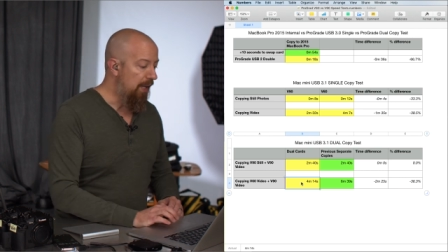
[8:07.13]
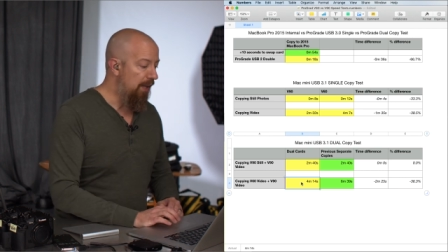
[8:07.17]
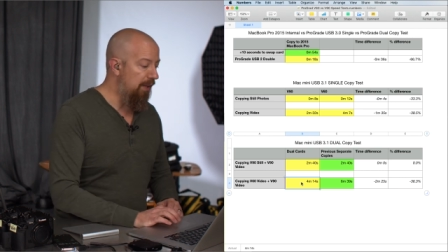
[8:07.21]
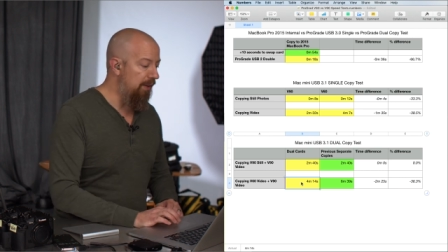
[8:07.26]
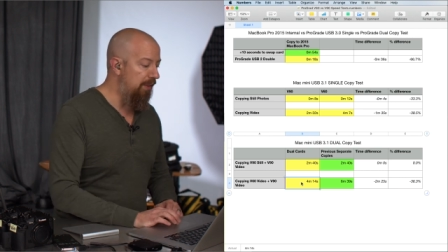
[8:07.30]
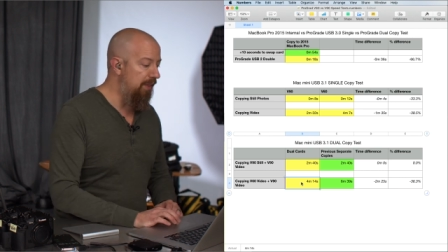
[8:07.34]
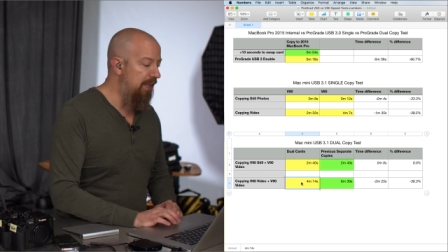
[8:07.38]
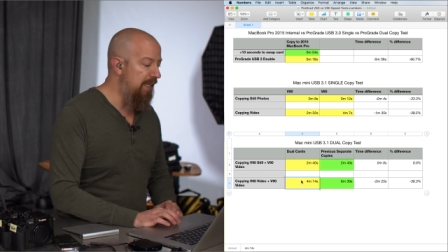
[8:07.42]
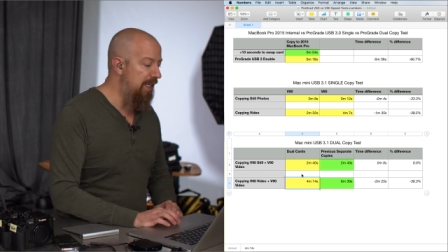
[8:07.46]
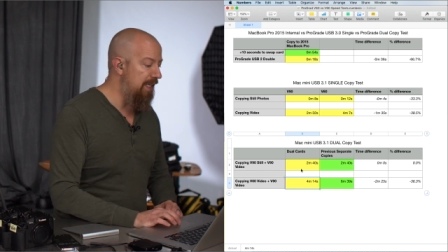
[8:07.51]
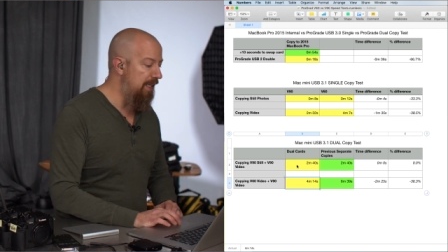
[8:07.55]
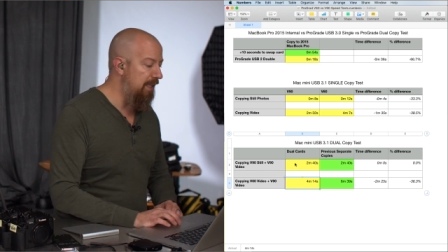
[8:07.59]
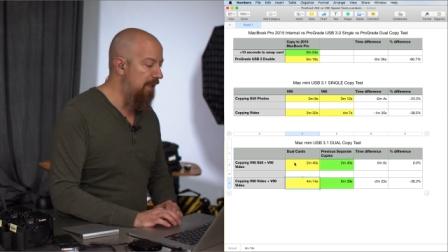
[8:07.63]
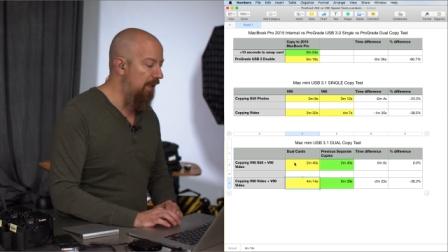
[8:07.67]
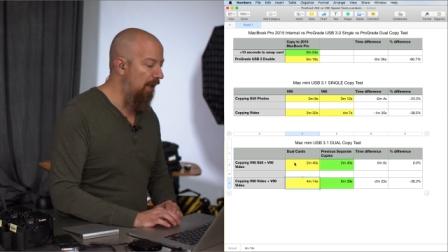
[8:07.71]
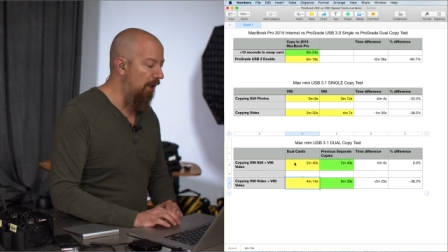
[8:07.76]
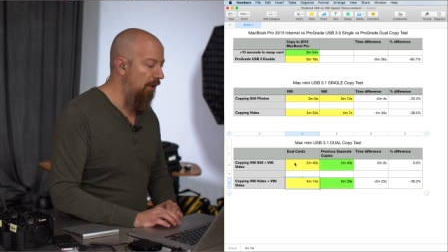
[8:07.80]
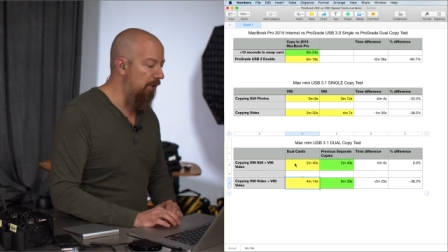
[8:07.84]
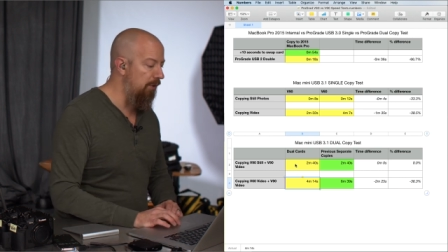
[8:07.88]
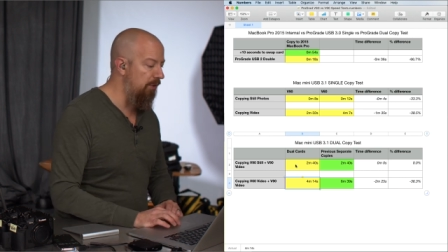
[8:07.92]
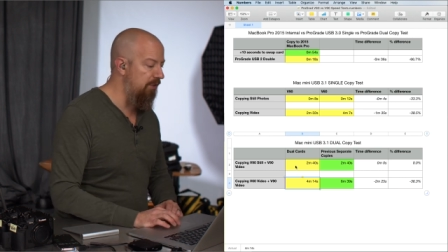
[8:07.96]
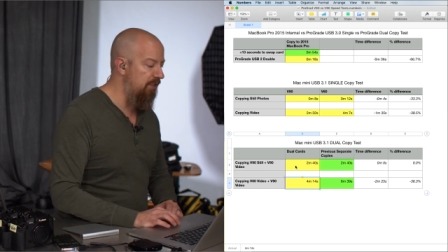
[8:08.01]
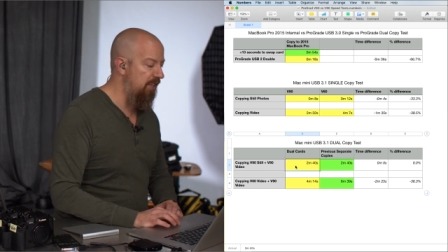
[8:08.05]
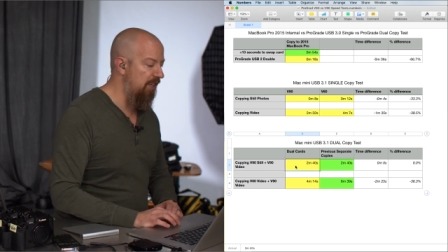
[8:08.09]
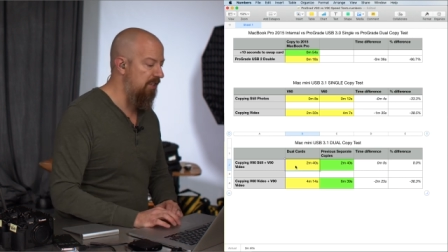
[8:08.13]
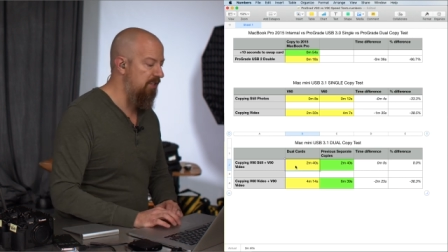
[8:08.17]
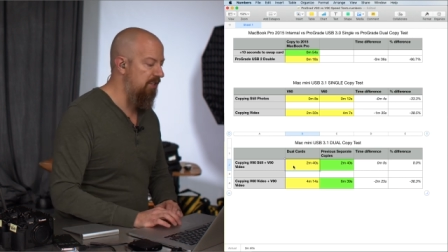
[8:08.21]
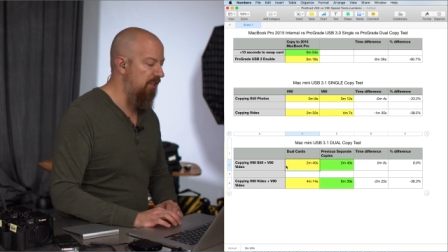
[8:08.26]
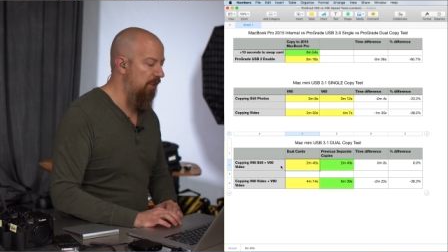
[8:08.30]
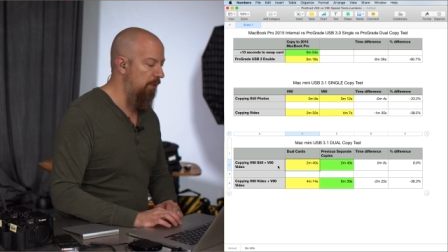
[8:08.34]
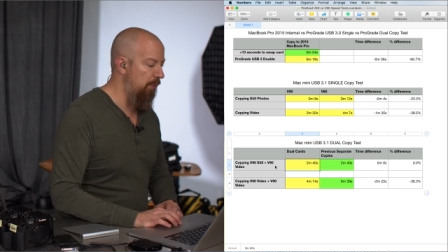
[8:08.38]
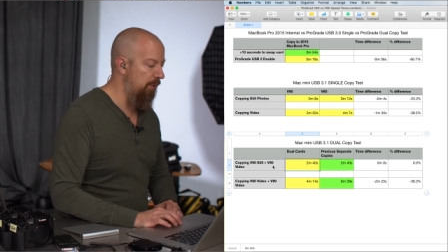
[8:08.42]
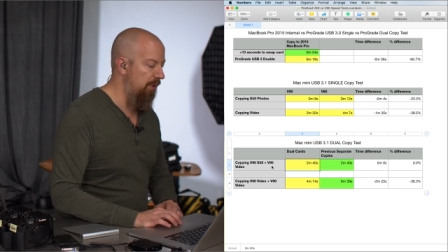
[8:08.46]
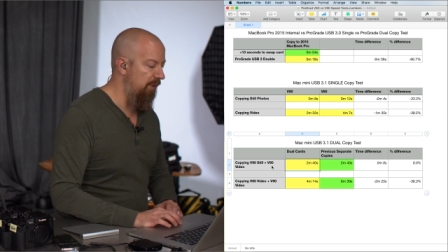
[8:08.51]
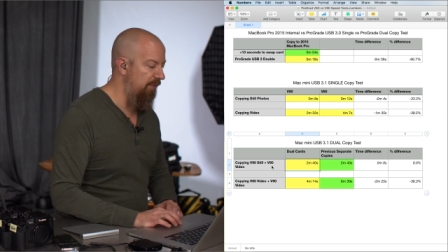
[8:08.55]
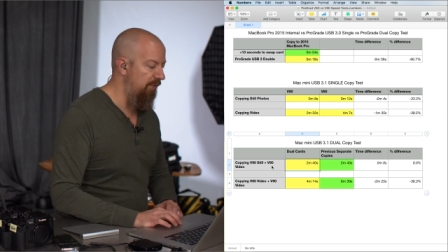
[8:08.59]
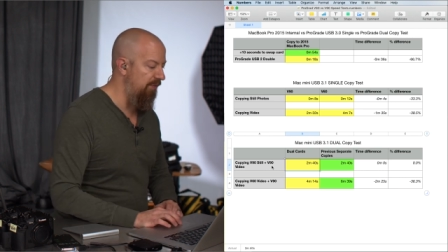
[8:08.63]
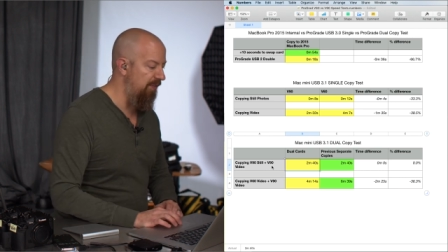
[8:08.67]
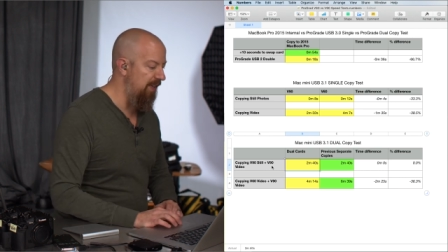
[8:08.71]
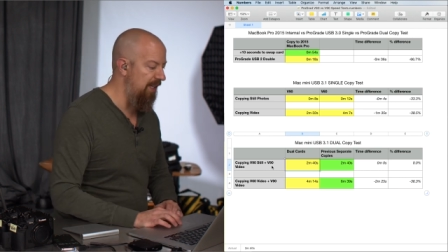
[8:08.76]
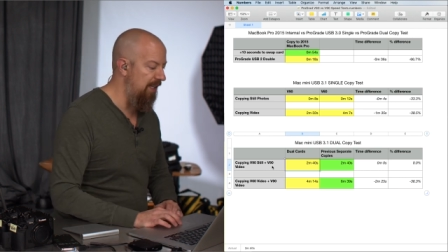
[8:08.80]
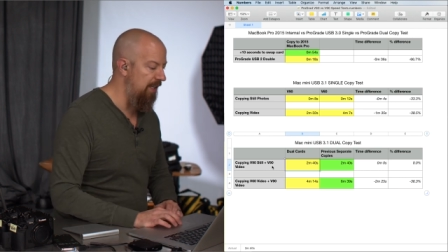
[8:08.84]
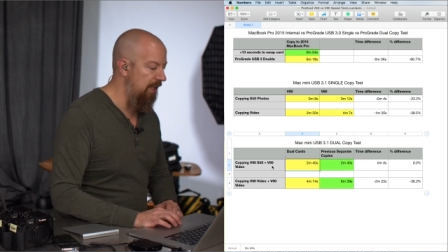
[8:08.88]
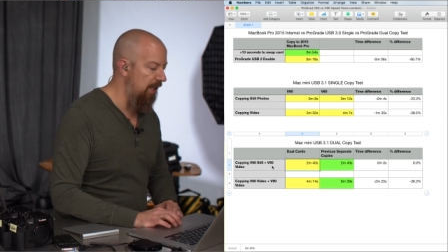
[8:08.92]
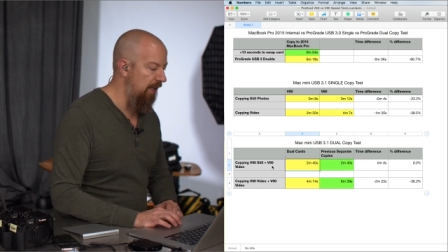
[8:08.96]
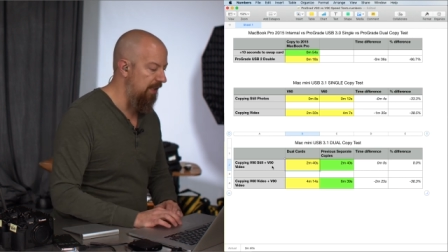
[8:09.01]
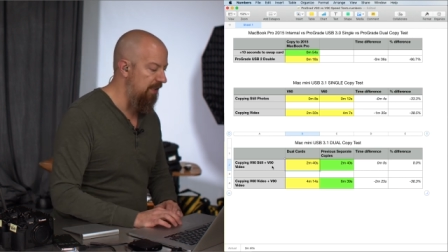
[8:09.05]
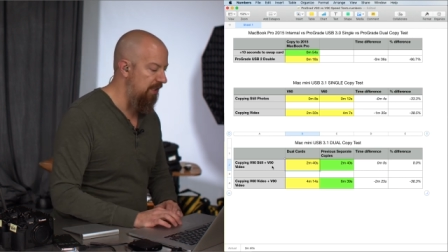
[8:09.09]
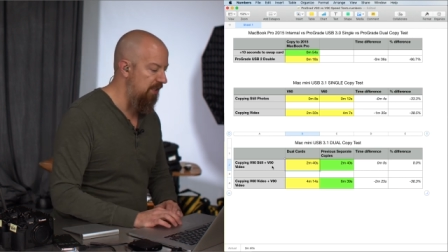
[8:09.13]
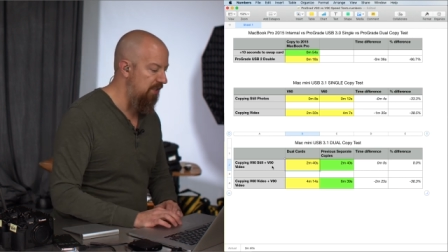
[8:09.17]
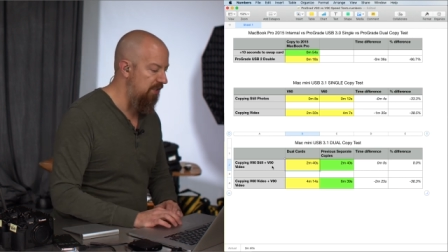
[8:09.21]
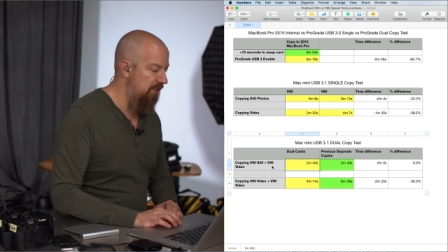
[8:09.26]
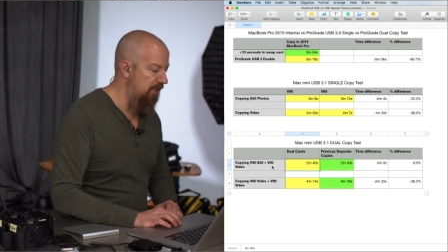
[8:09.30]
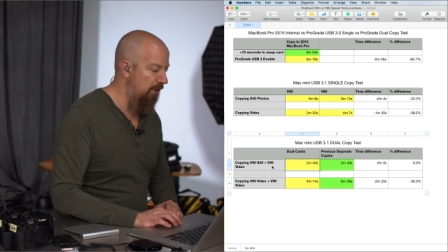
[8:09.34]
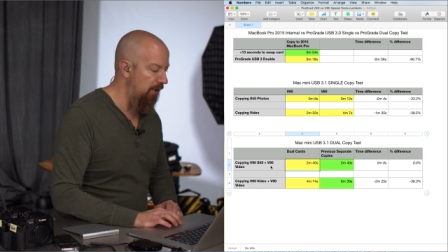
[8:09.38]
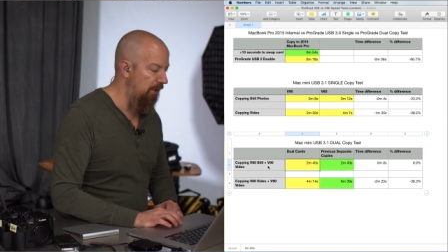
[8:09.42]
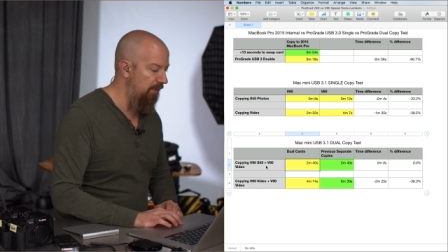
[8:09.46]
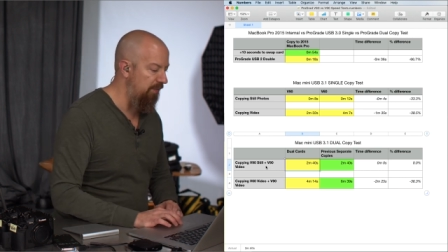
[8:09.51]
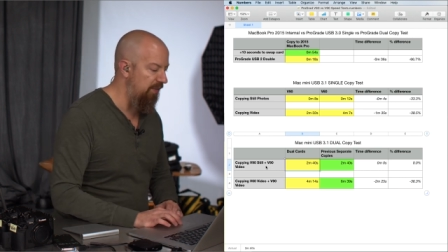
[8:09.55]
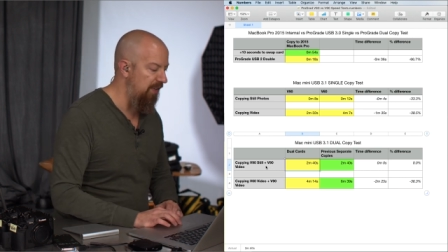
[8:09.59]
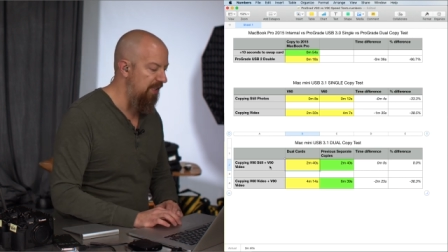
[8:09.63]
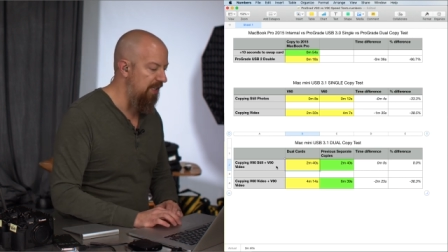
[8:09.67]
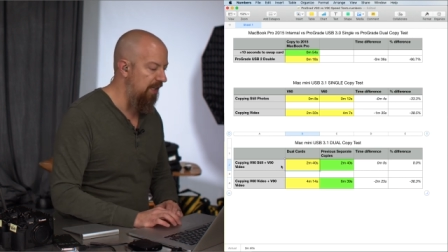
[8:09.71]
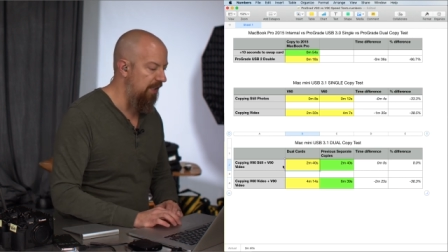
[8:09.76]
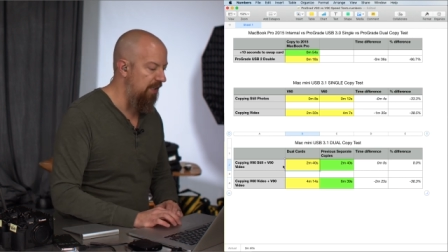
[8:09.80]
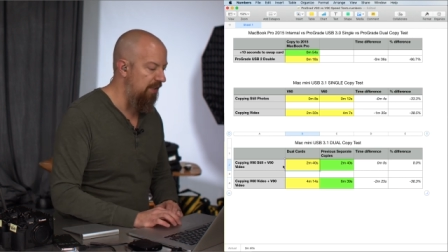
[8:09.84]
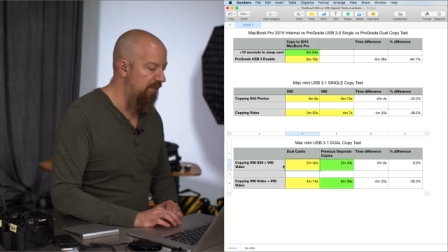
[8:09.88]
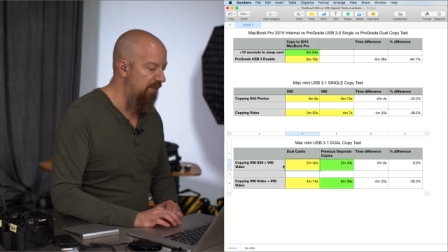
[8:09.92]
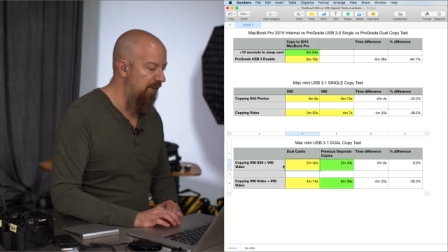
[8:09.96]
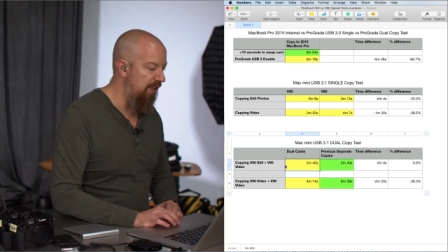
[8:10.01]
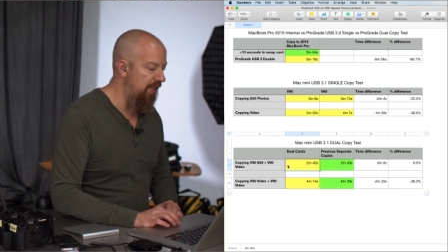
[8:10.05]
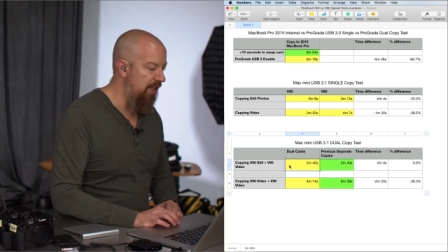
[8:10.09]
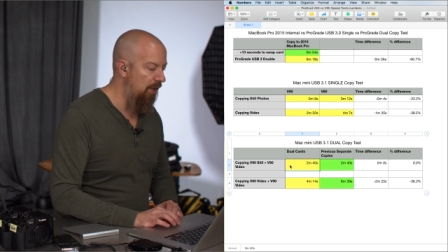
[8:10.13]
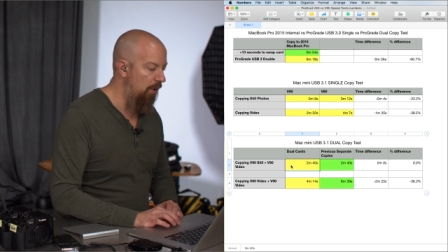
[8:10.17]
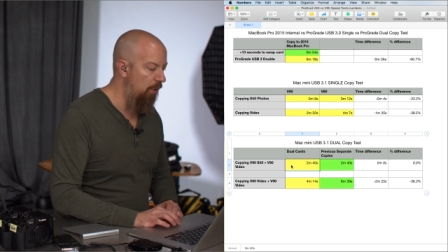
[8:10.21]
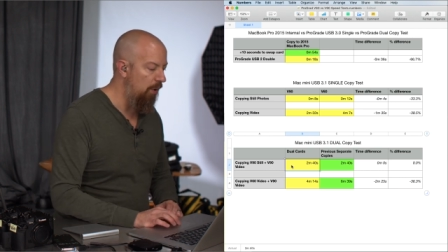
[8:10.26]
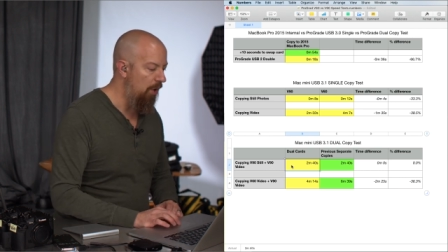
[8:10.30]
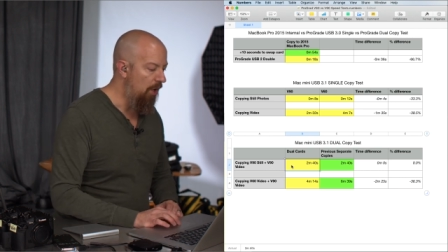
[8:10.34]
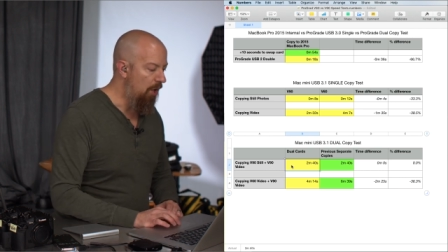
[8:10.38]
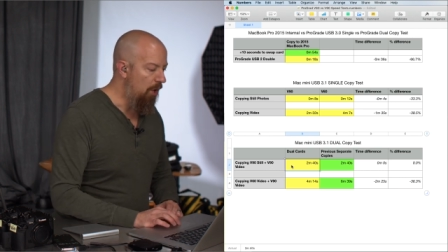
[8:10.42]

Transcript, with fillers: The other test here with the V90 still and V90 video